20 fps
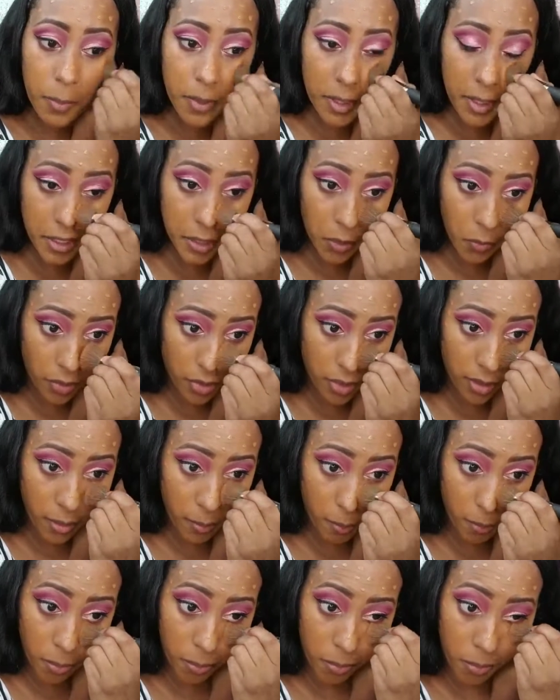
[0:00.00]
blend it with
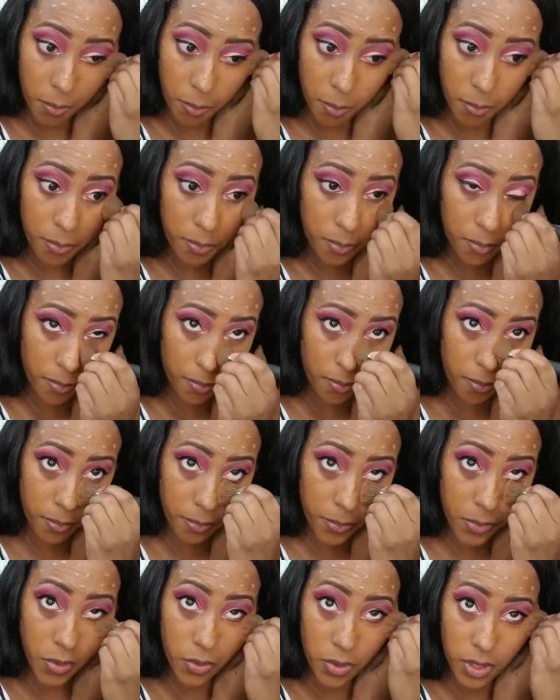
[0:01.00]
a
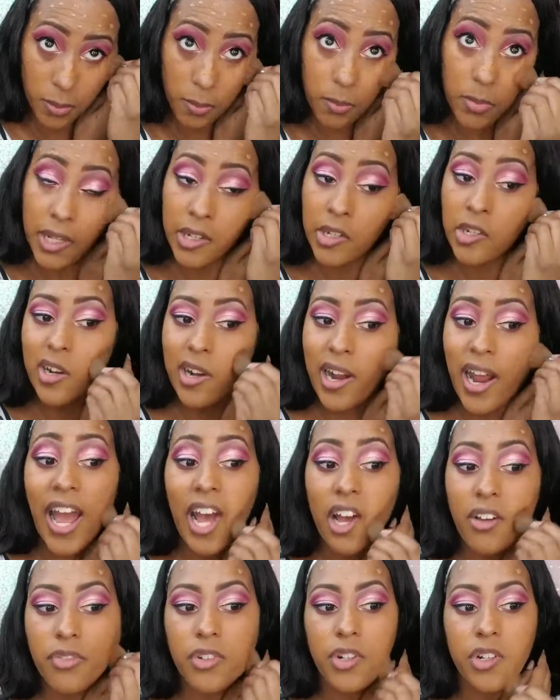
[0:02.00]
beauty blender
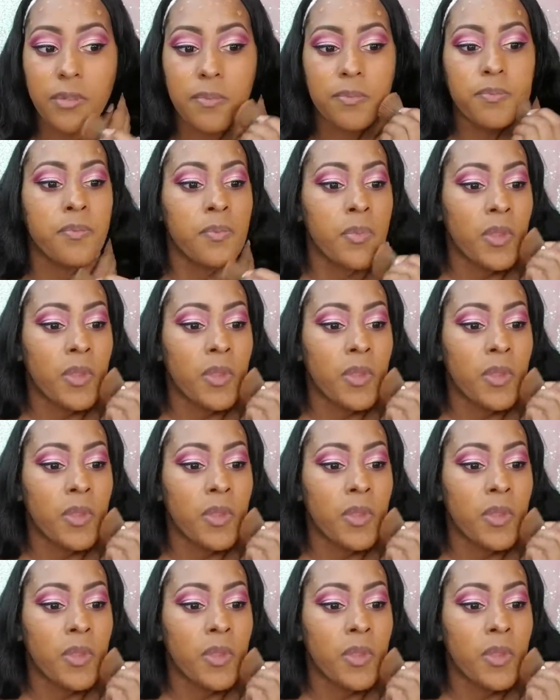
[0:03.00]
after.